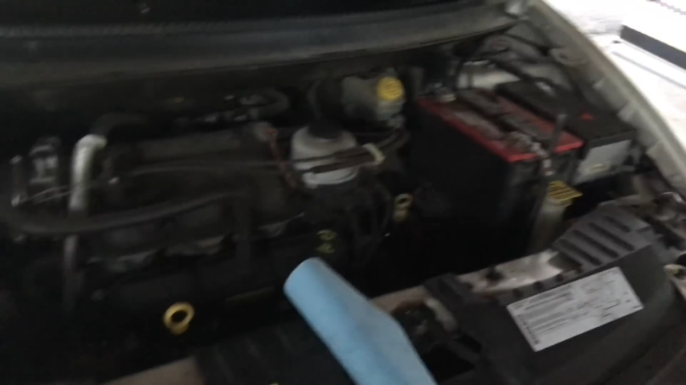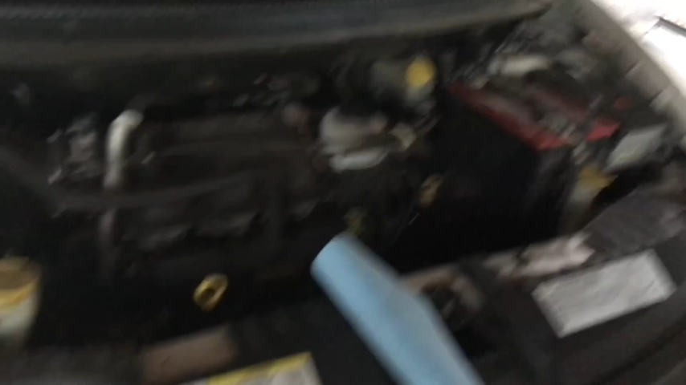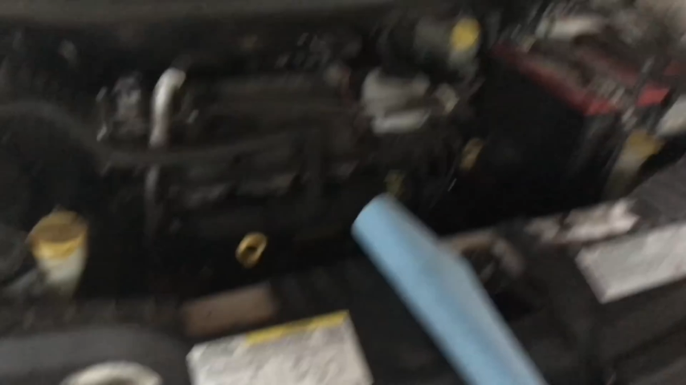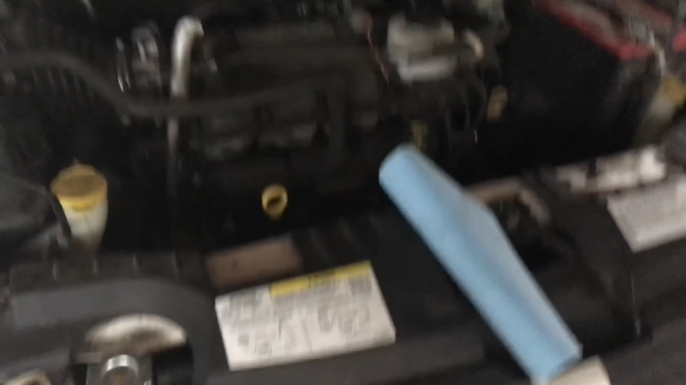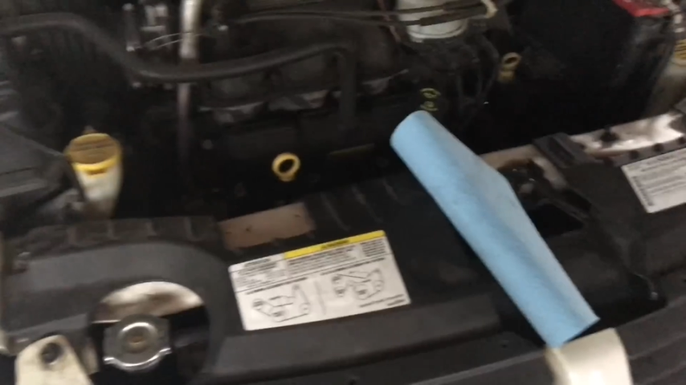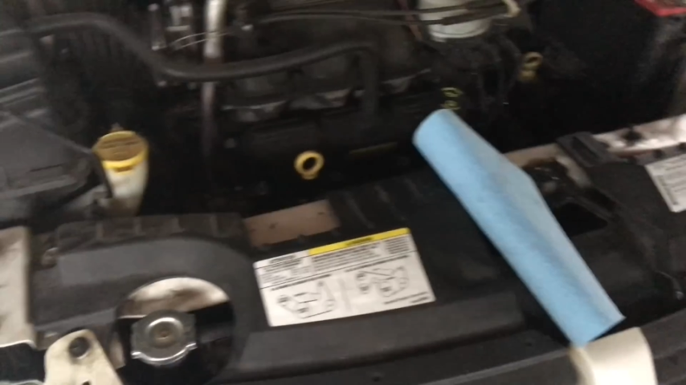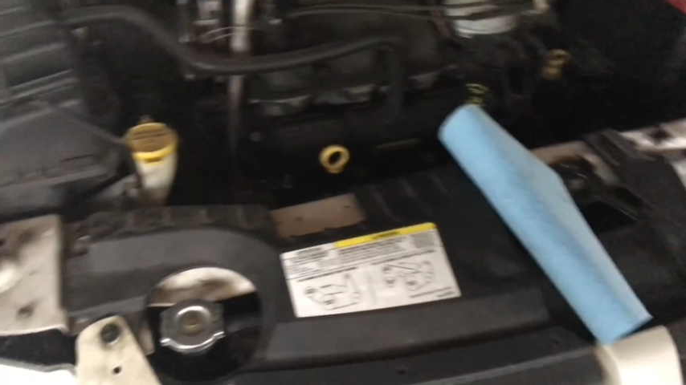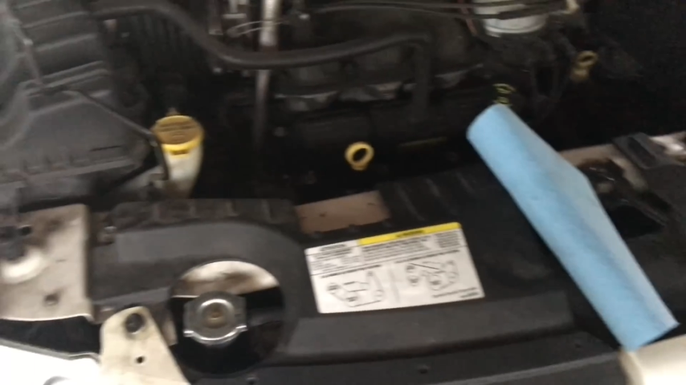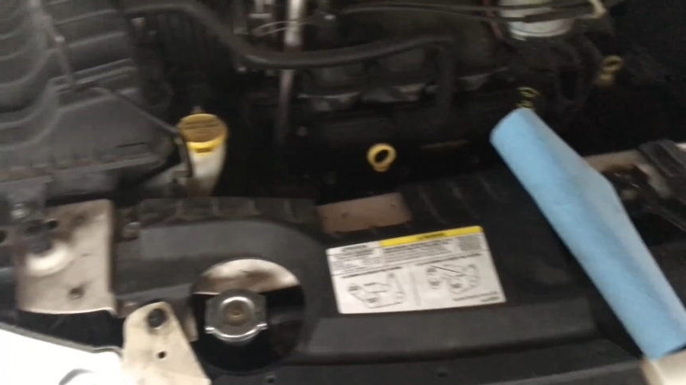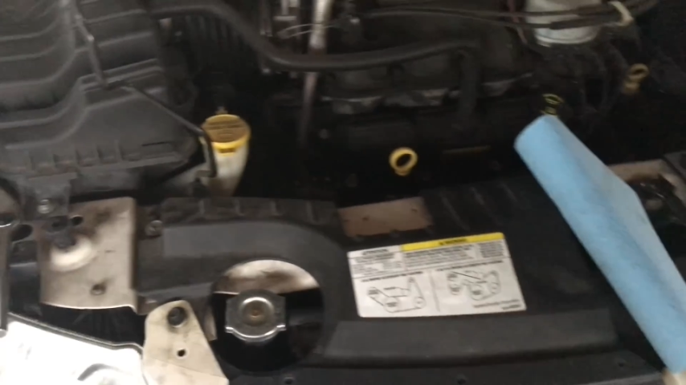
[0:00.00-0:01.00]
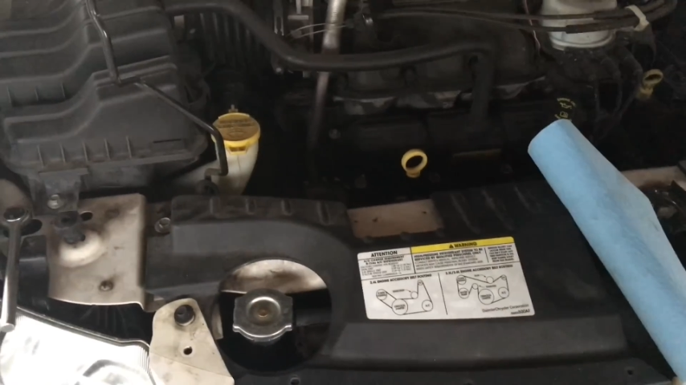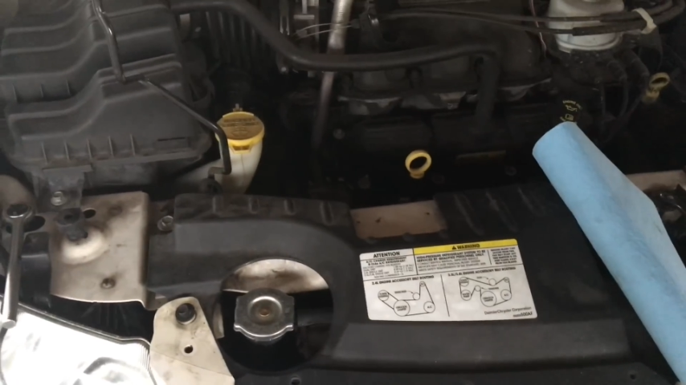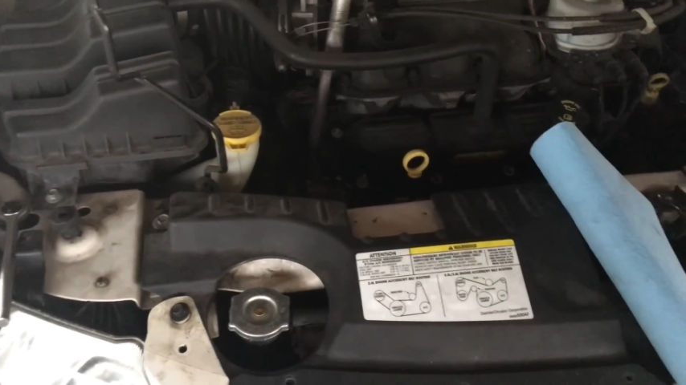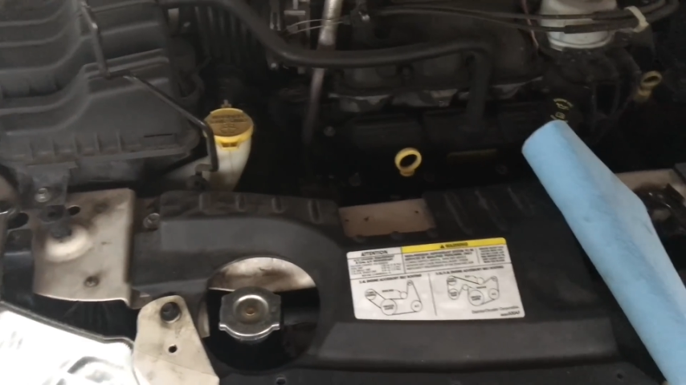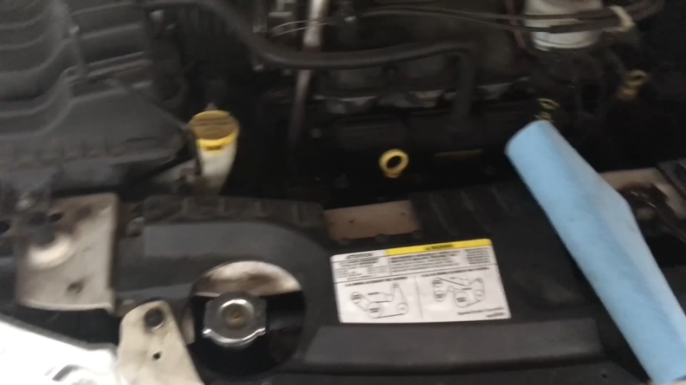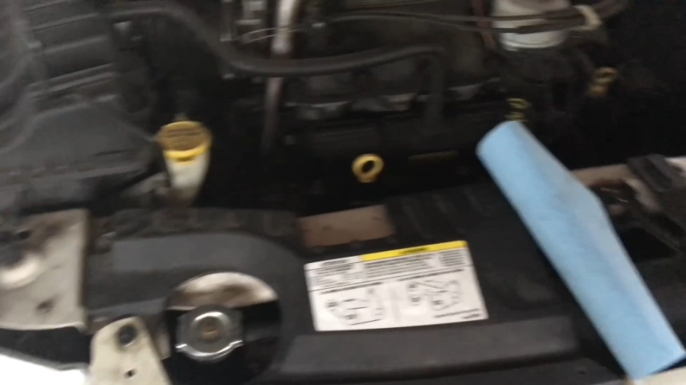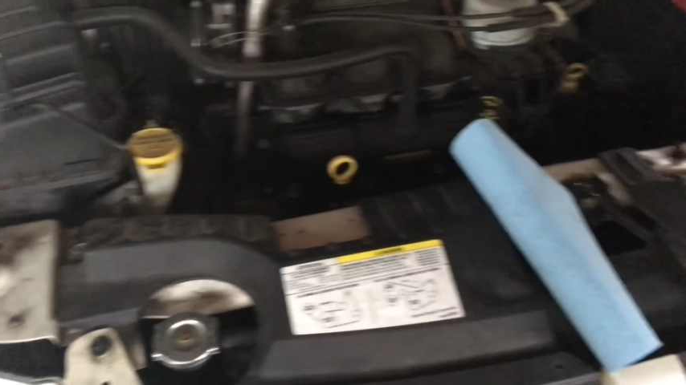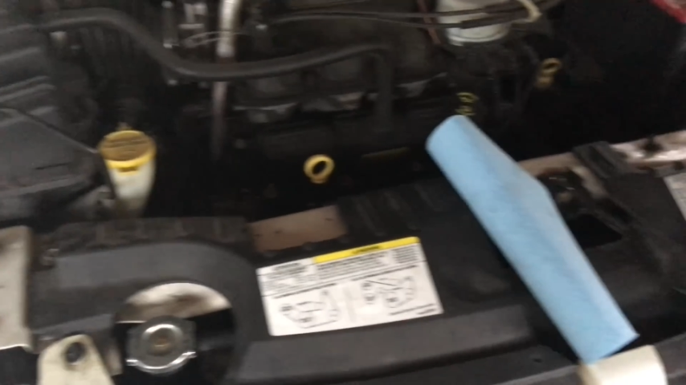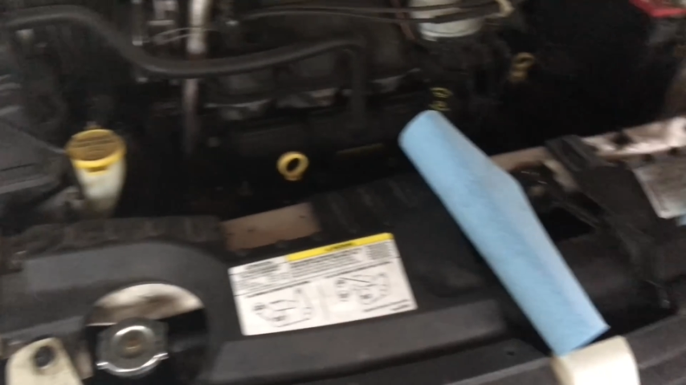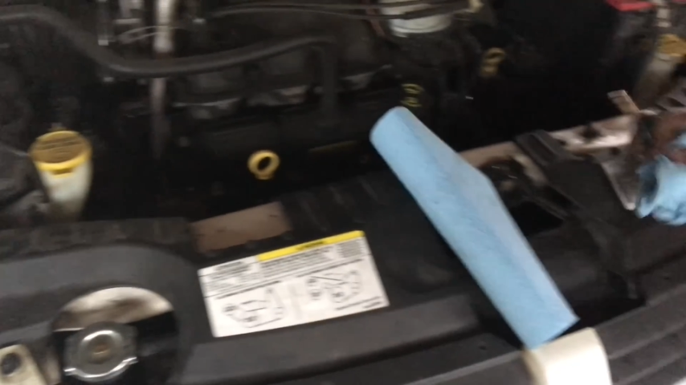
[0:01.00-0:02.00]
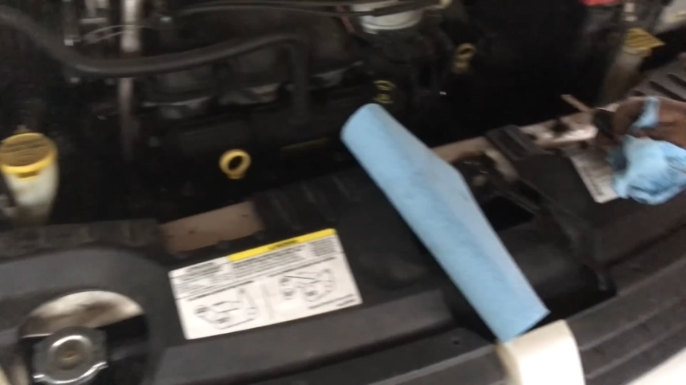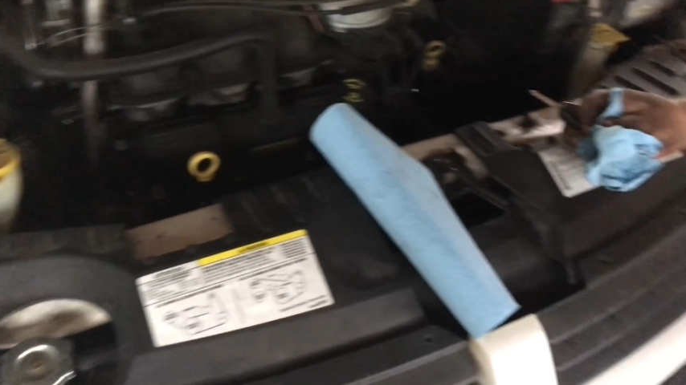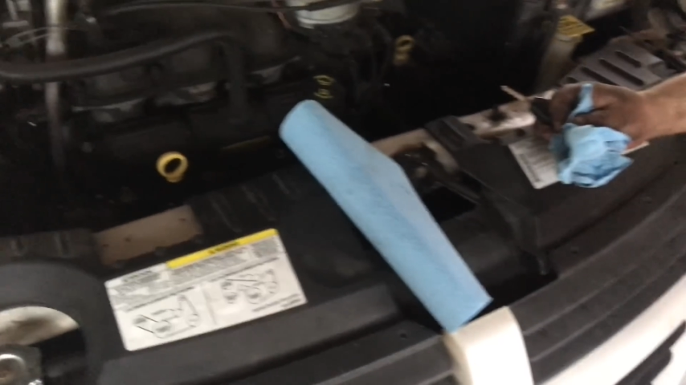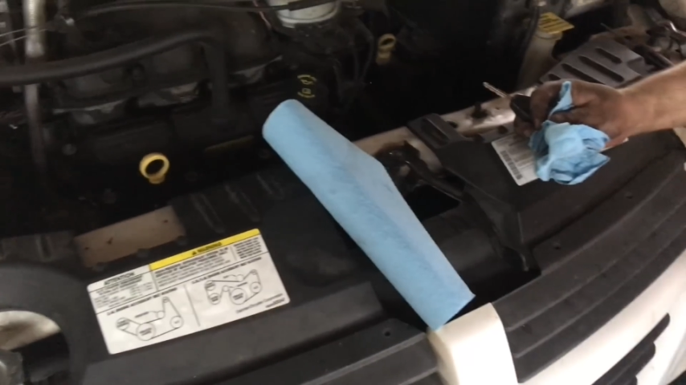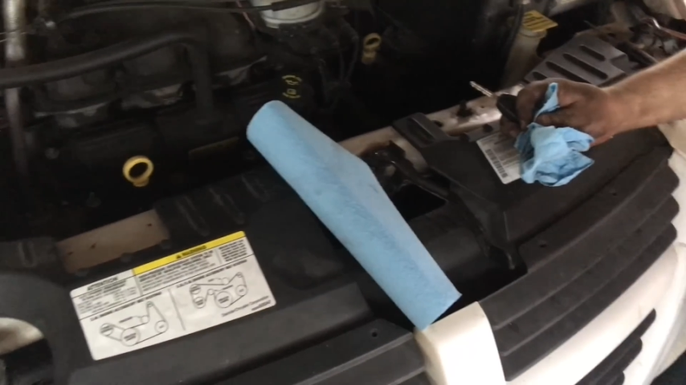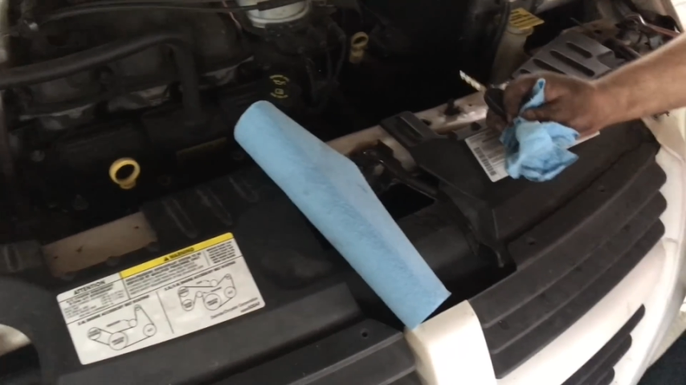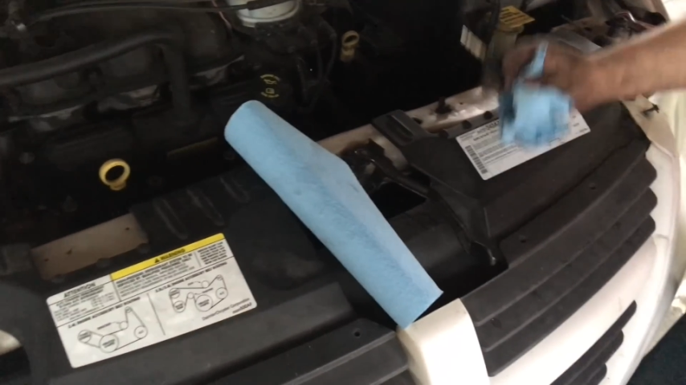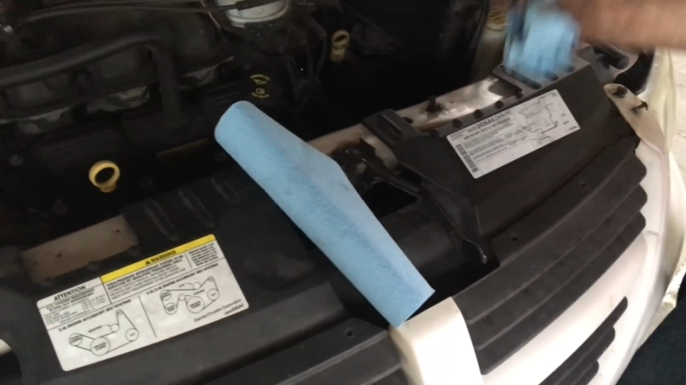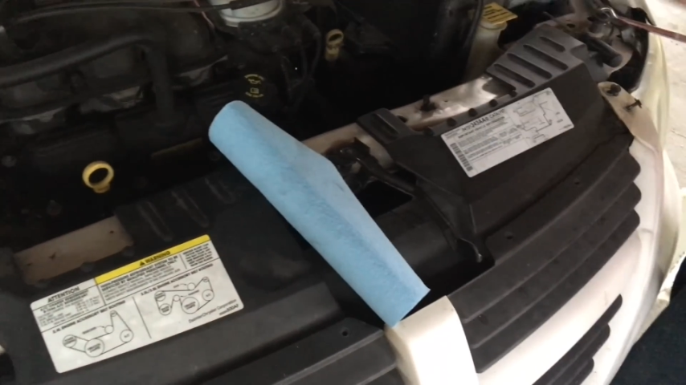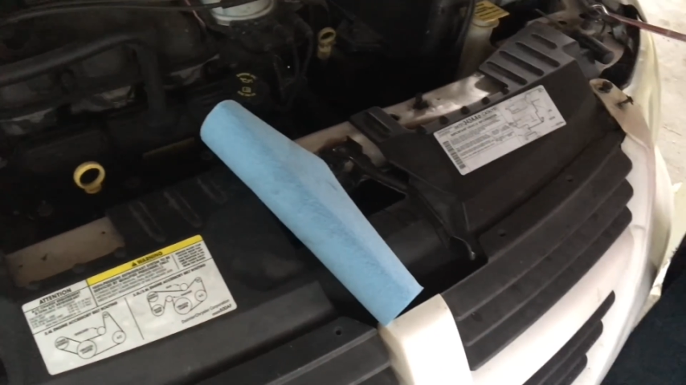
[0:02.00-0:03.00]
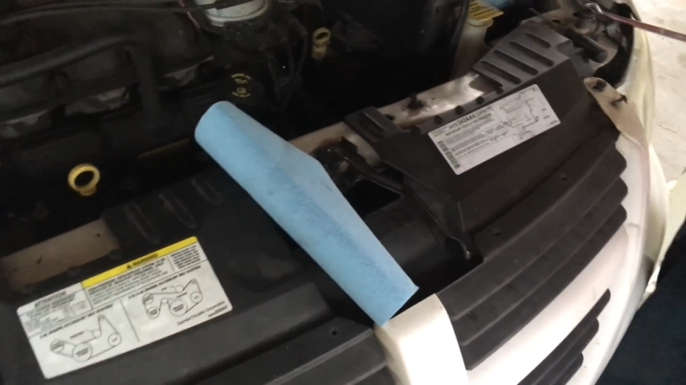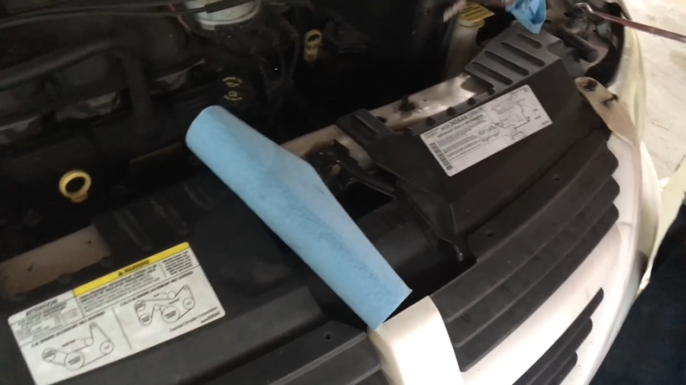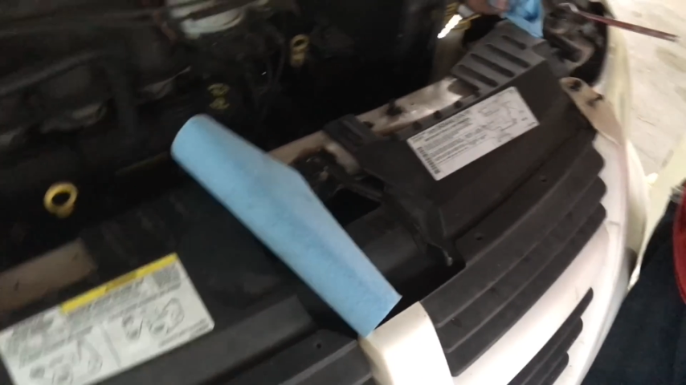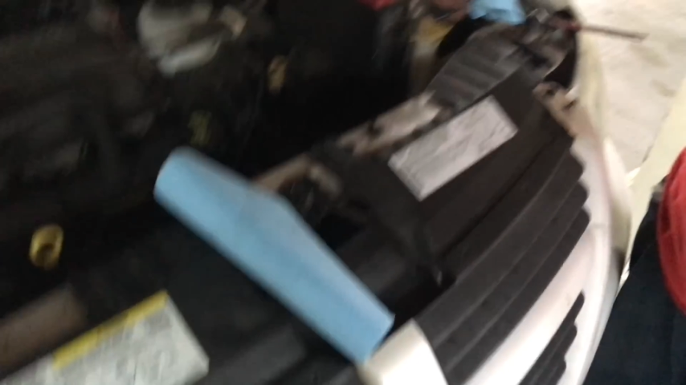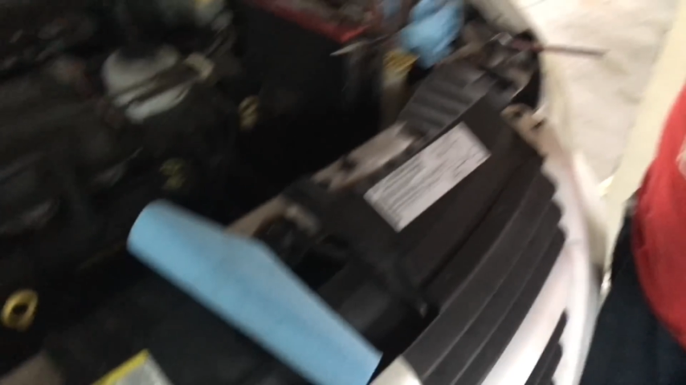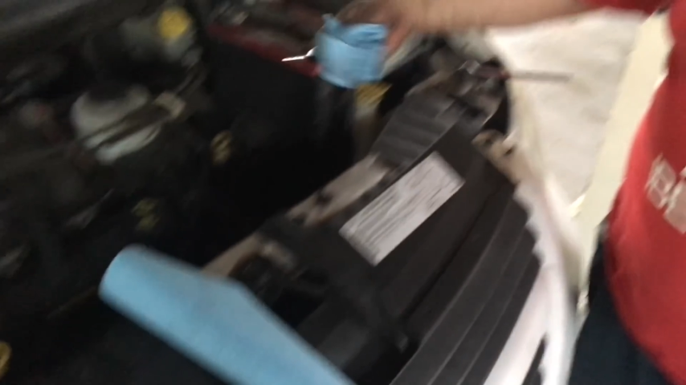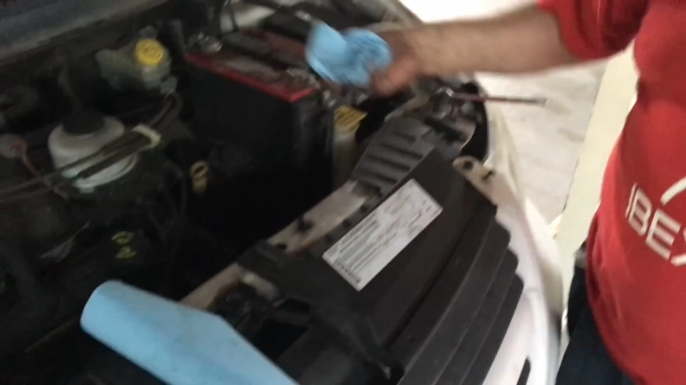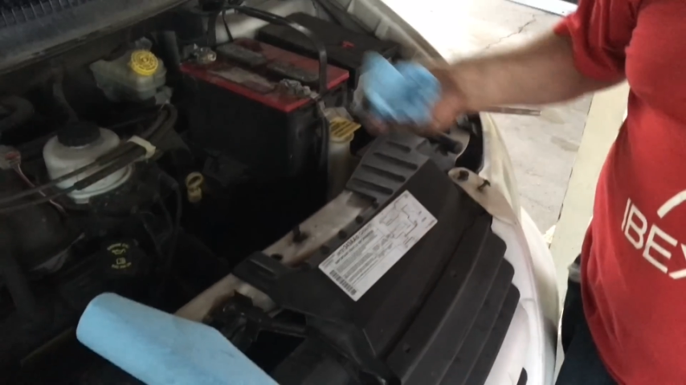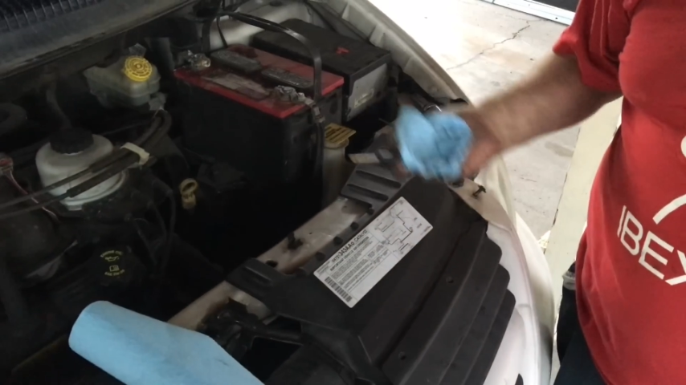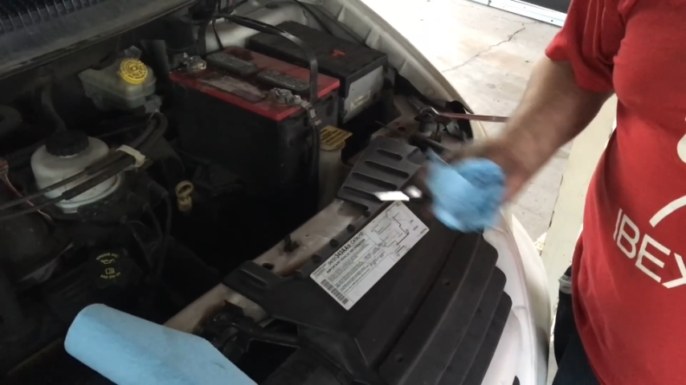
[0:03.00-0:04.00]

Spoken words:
(no speaker visible)